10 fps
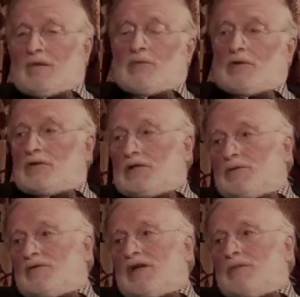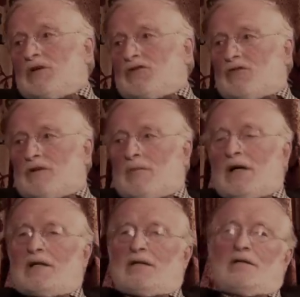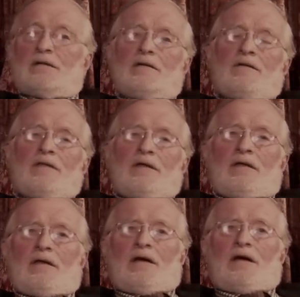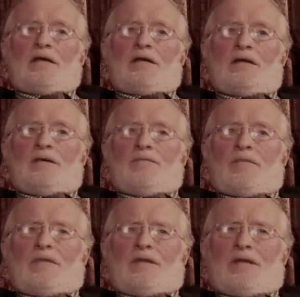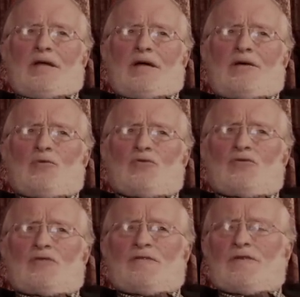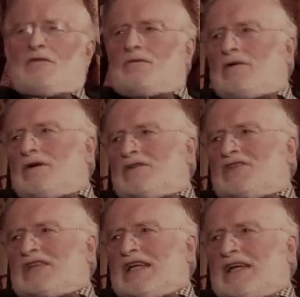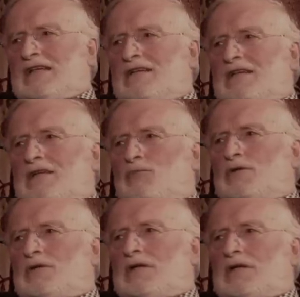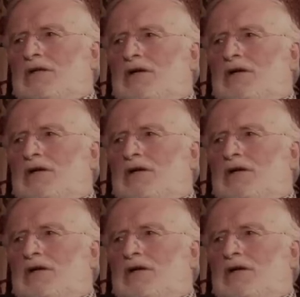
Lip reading: because he was very missionary-minded. And I always used to feel rather sad that they would then